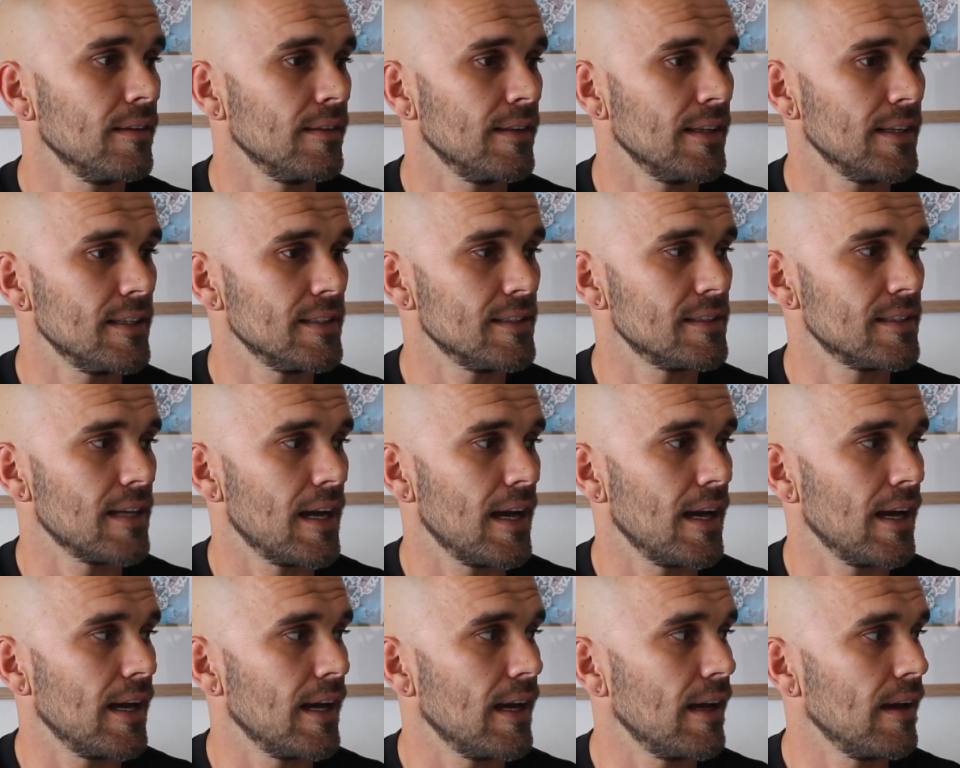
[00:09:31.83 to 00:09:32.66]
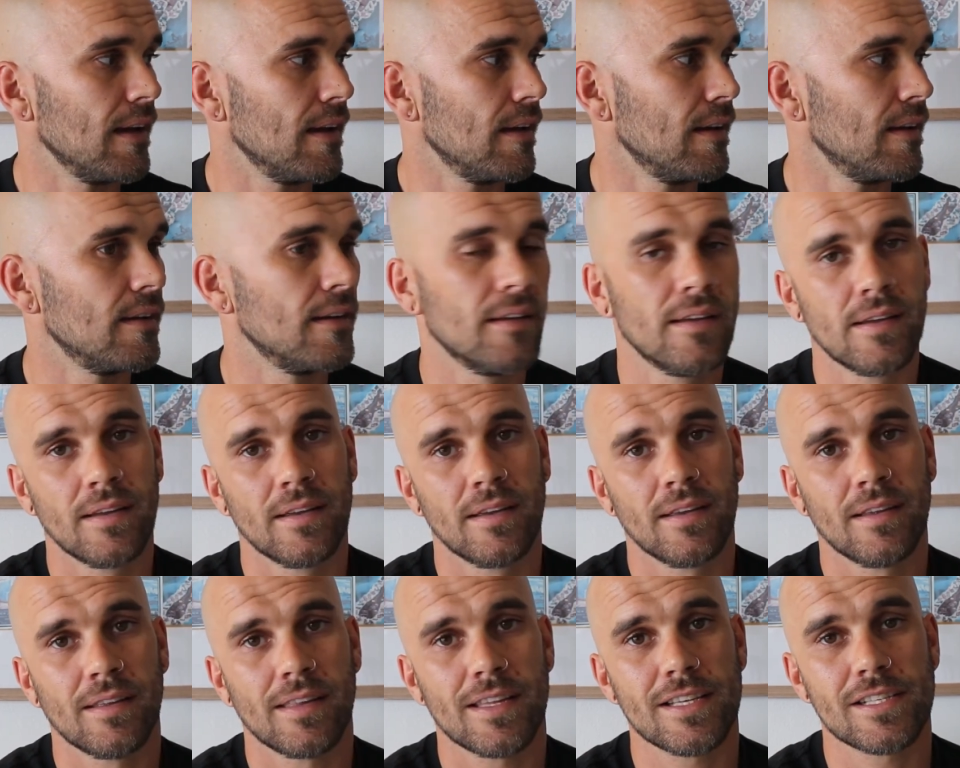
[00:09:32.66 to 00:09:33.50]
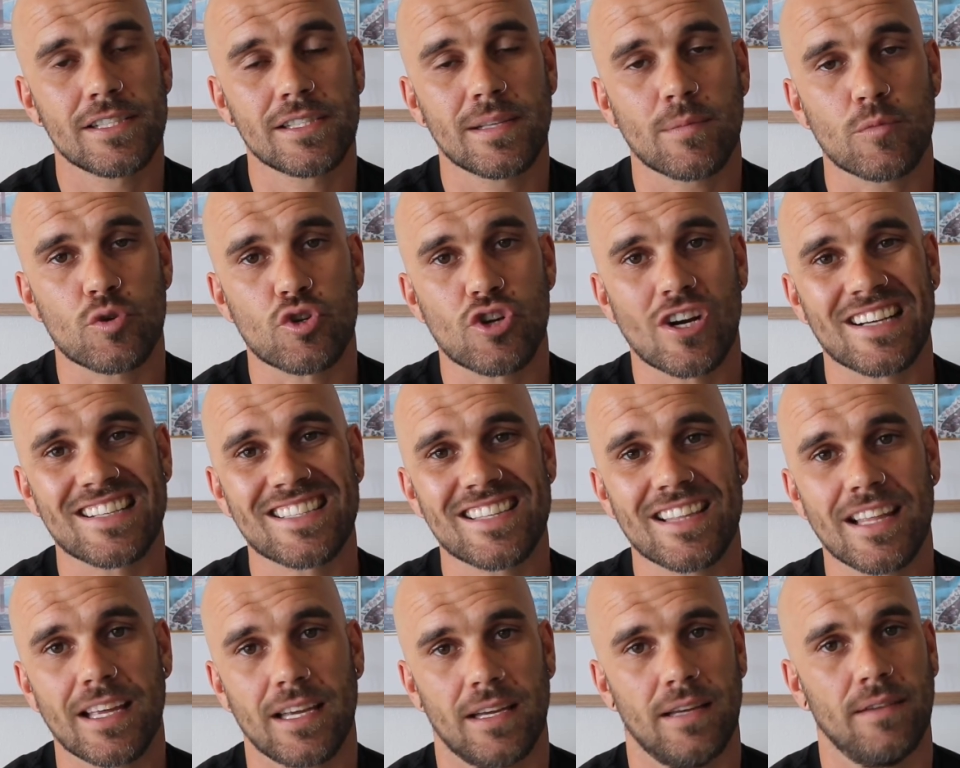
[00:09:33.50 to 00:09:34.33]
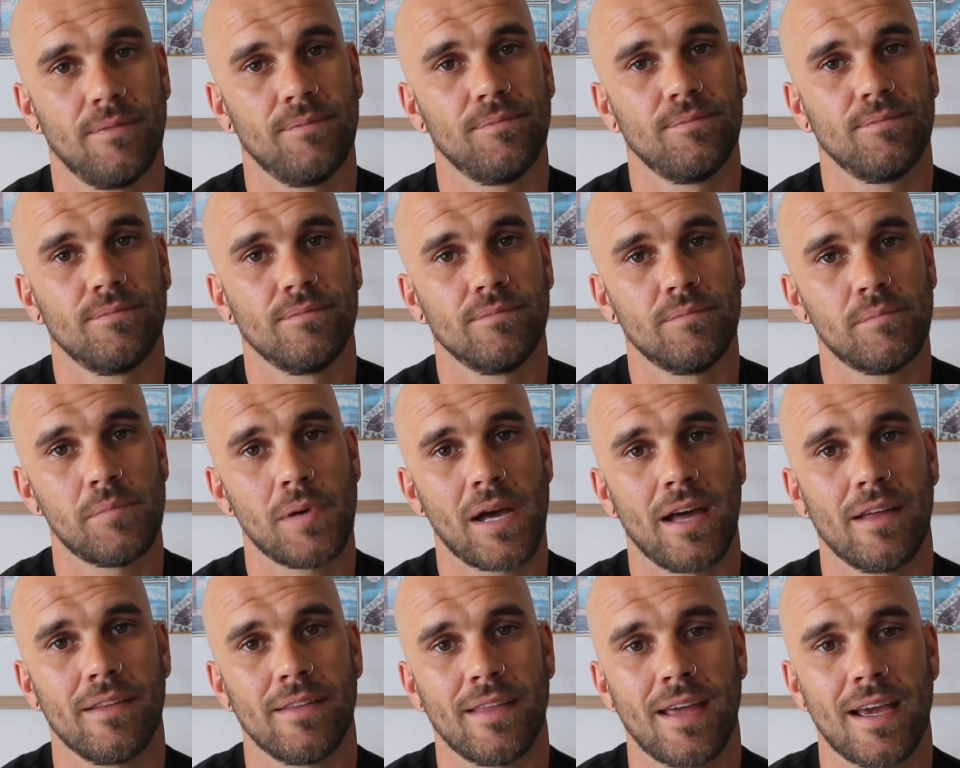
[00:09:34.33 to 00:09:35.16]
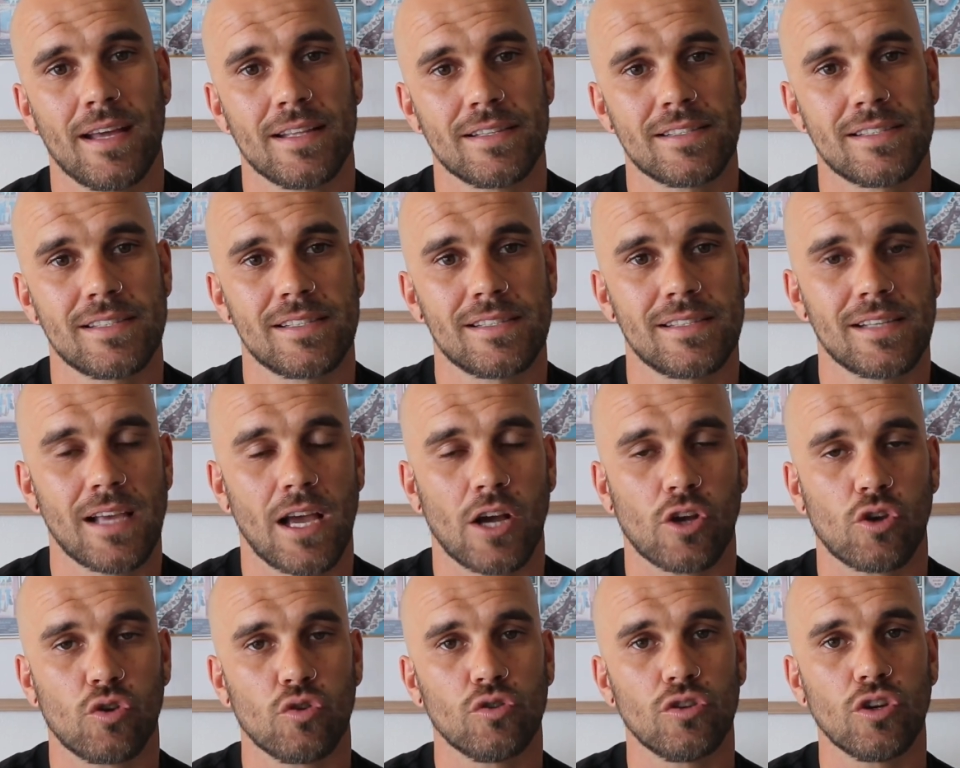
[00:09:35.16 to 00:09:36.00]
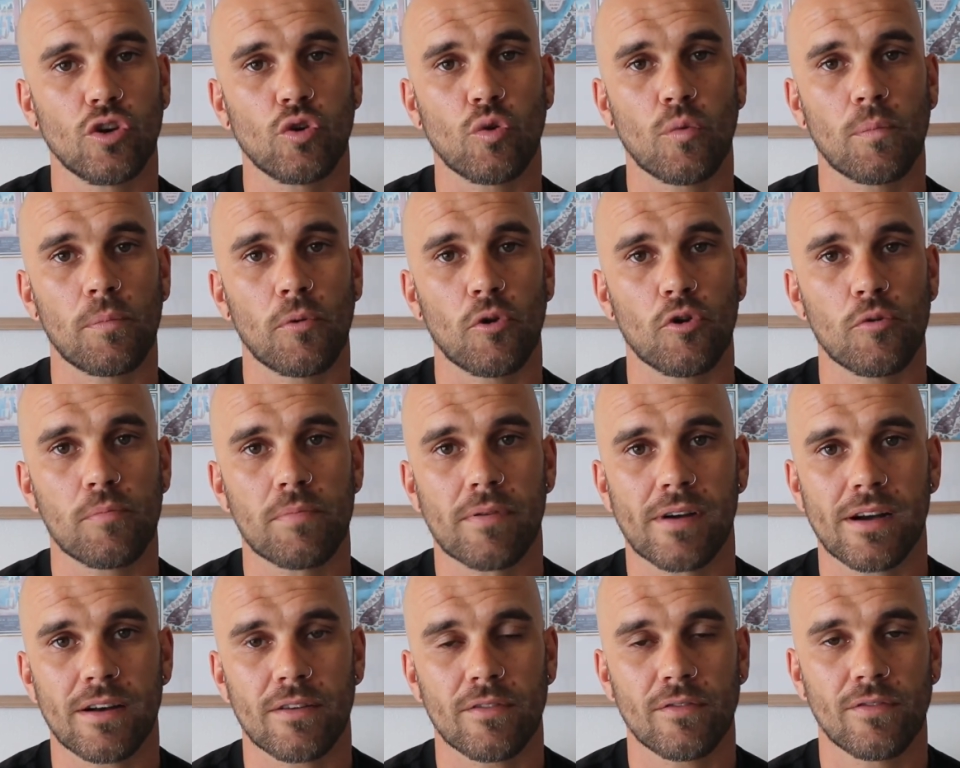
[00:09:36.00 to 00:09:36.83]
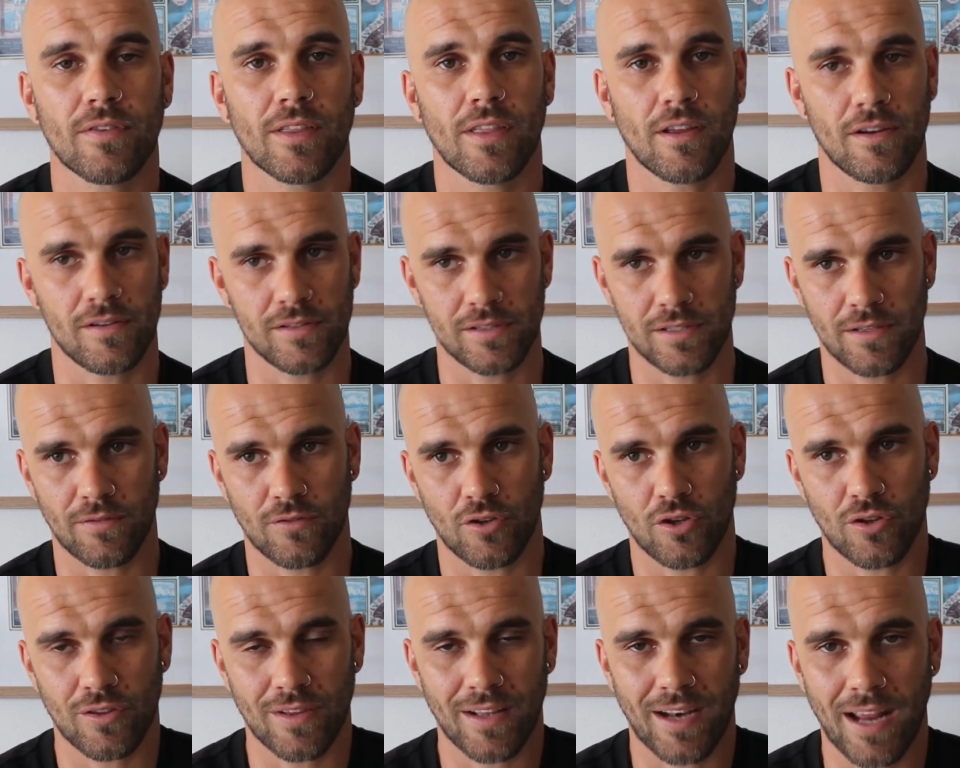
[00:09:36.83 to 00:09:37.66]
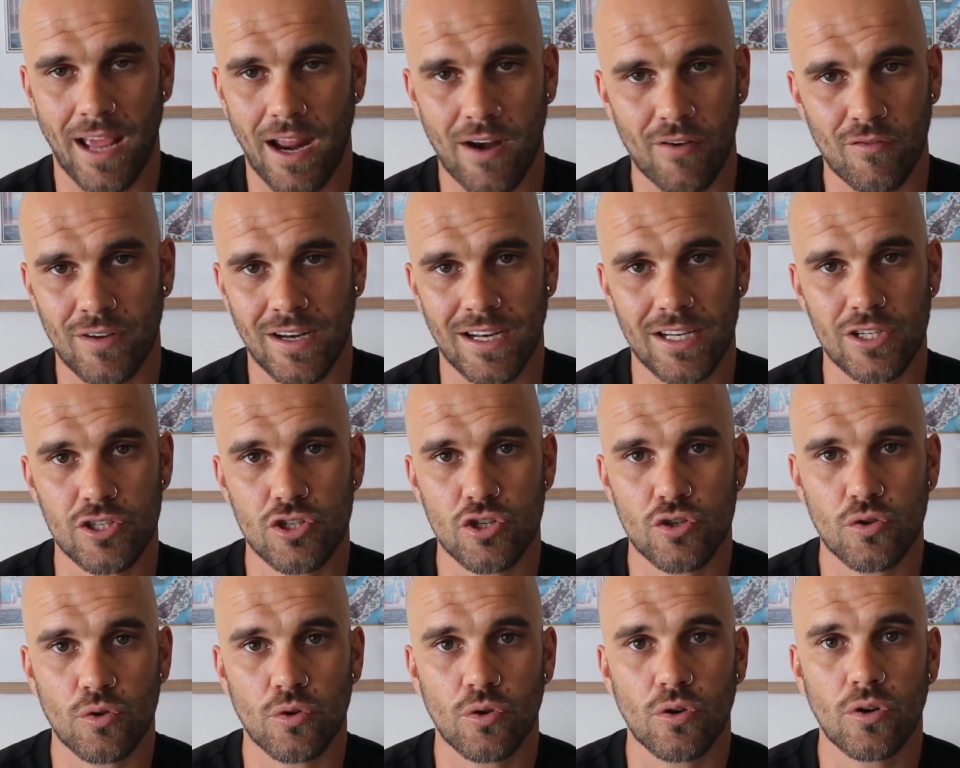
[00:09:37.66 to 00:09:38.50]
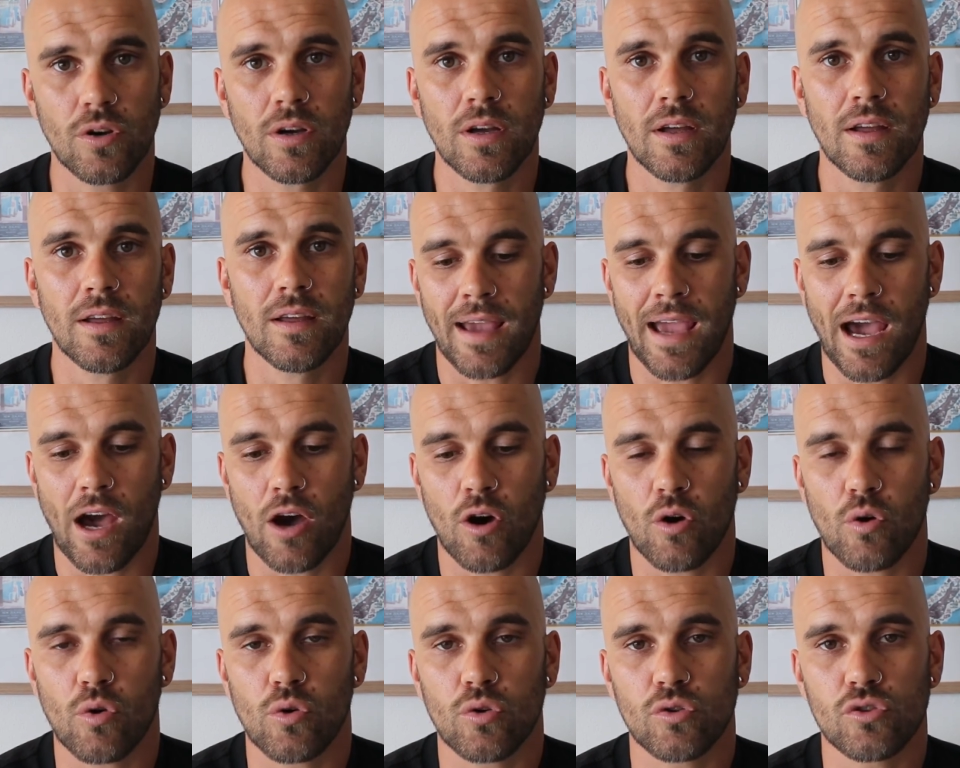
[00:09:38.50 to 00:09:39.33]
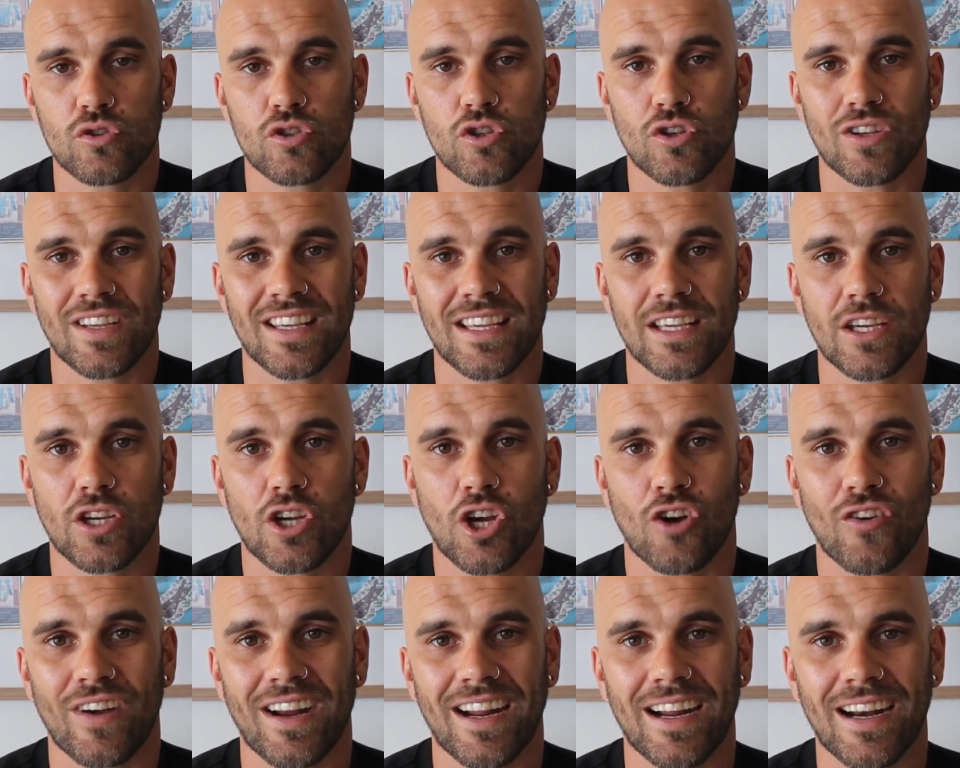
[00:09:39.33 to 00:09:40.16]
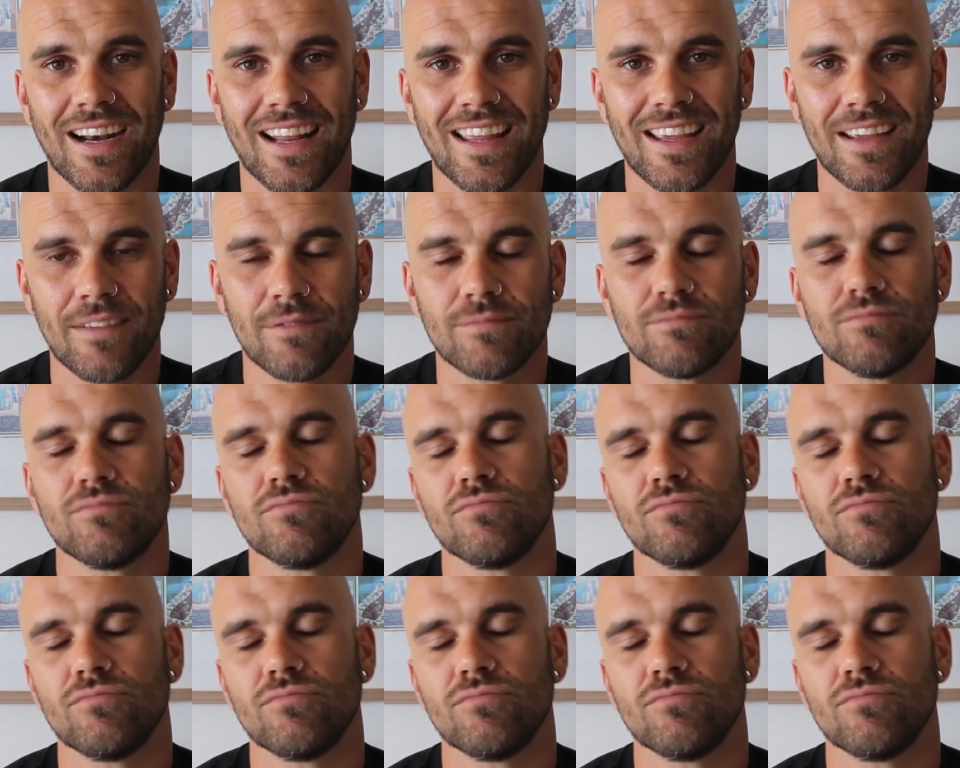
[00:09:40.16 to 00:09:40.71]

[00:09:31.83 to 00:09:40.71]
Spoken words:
There's some tricks there, but that's a good little blueprint for those of you that aren't really sure how to eat correctly.